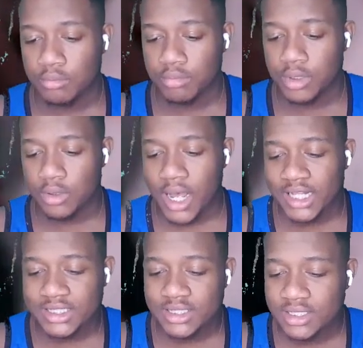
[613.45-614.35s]
Bro,
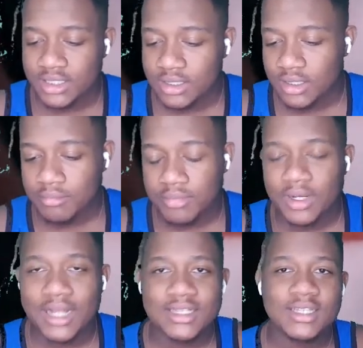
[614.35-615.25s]
I
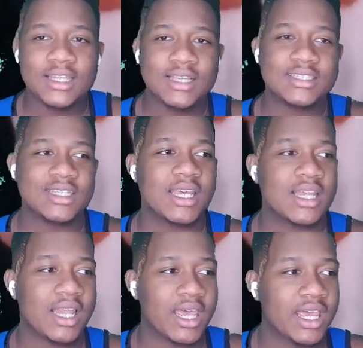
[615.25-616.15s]
think they said
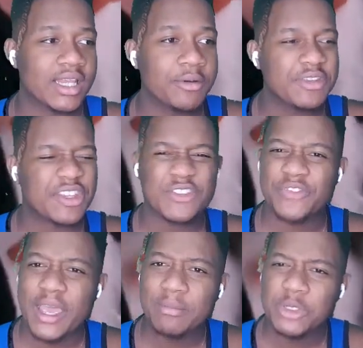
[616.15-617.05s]
like there was this
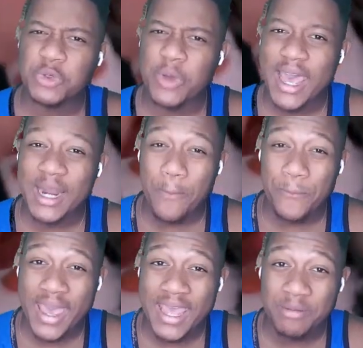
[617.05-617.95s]
family who had a
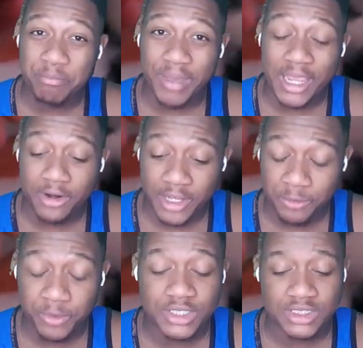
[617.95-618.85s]
pet bear in
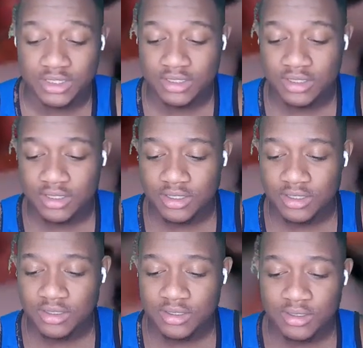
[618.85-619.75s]
Russia.
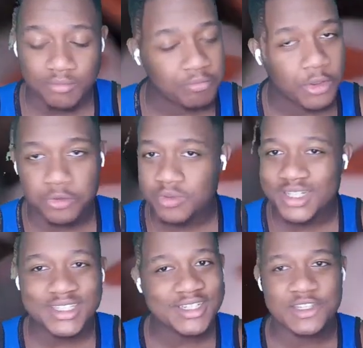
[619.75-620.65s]
Bro,
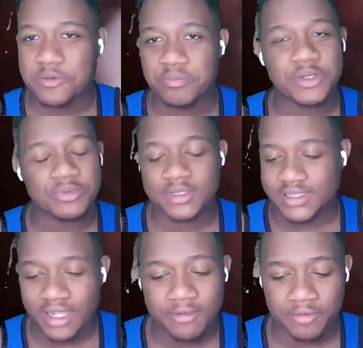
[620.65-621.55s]
Russians are built
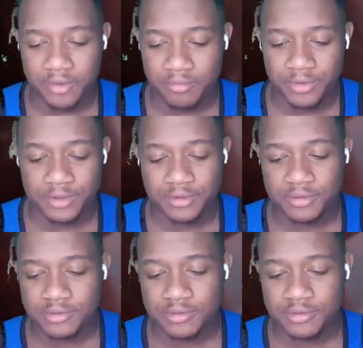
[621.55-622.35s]
different, bro.